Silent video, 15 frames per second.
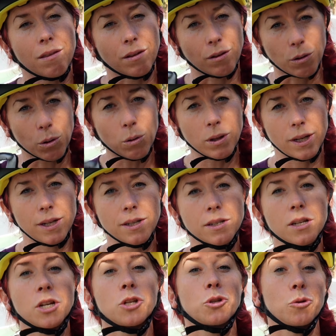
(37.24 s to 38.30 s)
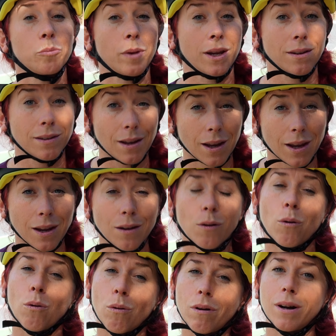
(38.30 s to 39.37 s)
The goal is to maintain
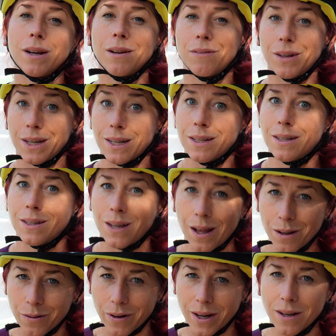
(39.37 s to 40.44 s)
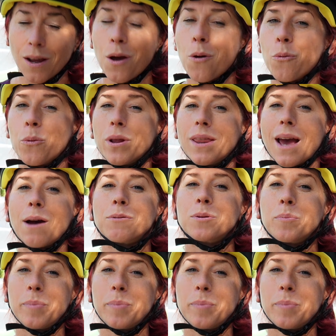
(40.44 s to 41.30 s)
or even accelerate without